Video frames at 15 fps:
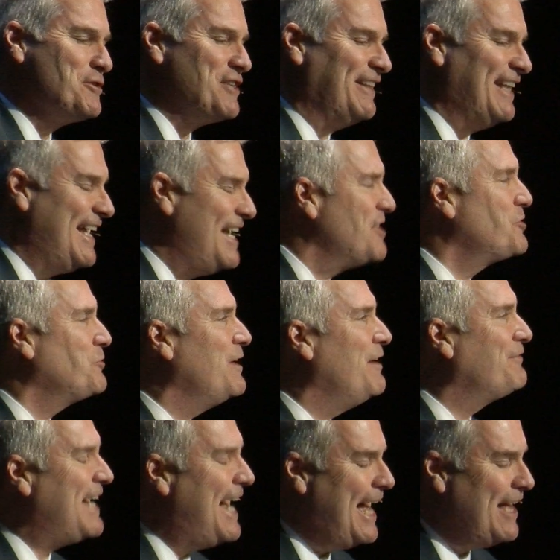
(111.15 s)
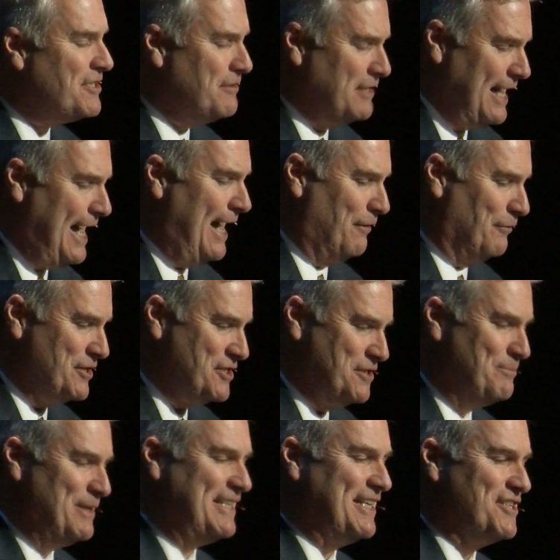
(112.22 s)
in the history of Congress to
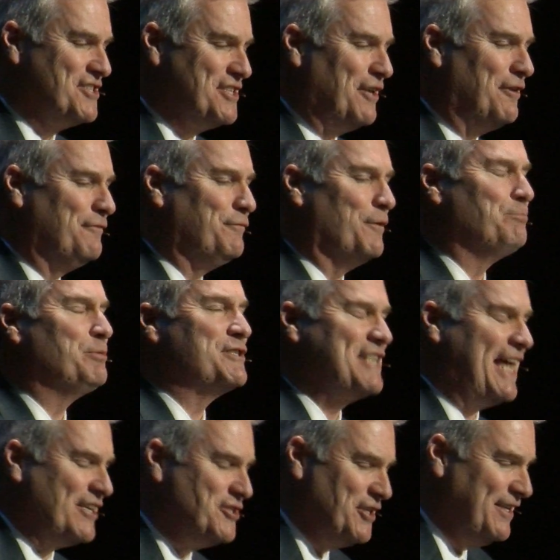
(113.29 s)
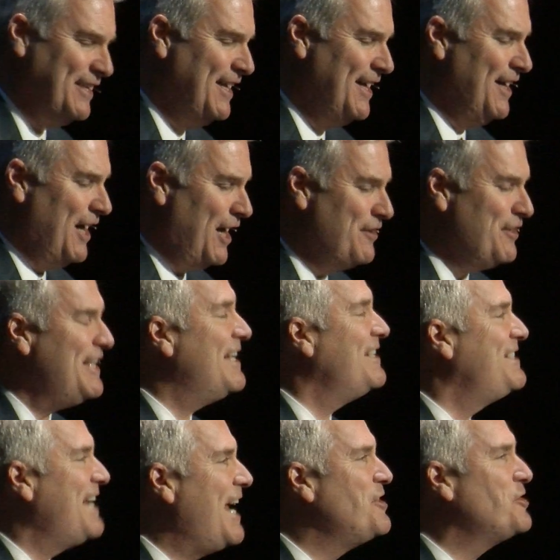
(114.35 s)
be considered for protection under the
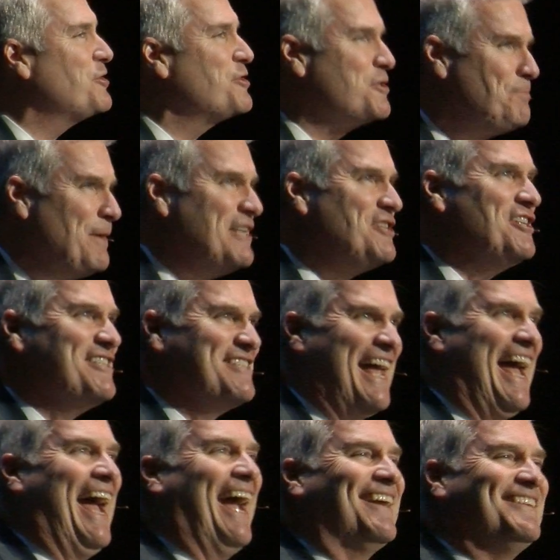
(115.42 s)
Endangered Species Act.